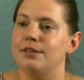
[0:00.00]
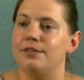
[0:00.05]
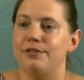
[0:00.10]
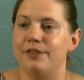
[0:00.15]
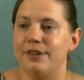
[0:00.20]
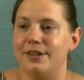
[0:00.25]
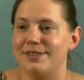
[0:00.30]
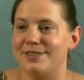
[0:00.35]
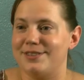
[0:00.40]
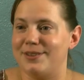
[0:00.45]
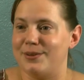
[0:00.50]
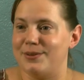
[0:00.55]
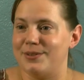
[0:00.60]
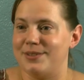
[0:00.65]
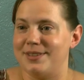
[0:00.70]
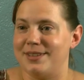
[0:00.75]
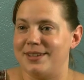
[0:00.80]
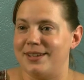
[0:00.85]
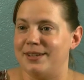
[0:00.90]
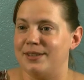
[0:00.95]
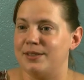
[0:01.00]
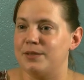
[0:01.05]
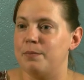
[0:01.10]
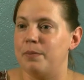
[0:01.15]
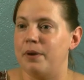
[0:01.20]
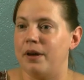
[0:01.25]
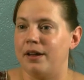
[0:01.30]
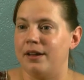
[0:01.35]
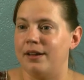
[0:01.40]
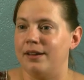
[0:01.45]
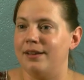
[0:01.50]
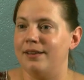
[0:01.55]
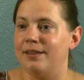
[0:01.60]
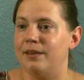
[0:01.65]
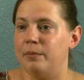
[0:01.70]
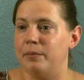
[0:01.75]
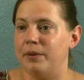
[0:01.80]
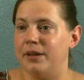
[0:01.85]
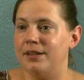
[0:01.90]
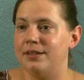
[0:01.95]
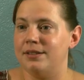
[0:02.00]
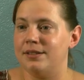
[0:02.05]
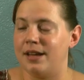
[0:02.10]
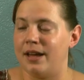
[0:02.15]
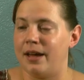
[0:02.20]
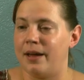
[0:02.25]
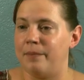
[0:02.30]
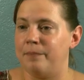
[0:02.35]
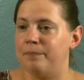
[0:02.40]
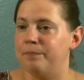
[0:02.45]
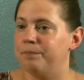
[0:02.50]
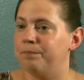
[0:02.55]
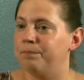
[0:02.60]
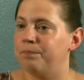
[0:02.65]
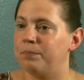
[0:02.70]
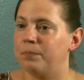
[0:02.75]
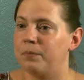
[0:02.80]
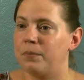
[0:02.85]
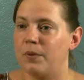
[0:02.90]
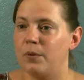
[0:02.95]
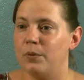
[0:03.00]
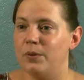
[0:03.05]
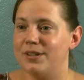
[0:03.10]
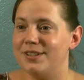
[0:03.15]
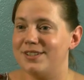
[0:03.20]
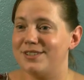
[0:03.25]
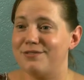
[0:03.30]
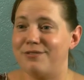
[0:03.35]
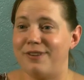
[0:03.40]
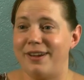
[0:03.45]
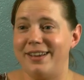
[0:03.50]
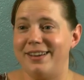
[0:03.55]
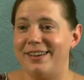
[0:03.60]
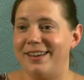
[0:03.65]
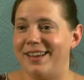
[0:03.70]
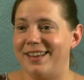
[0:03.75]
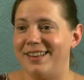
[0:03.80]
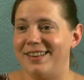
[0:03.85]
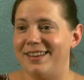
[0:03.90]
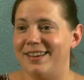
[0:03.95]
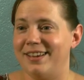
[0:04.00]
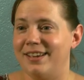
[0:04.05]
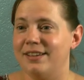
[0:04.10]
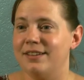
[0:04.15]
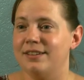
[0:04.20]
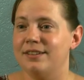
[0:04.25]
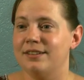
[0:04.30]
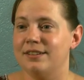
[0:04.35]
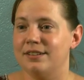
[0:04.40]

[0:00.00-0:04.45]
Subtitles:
to fix those things, but in the meantime, we just fight daily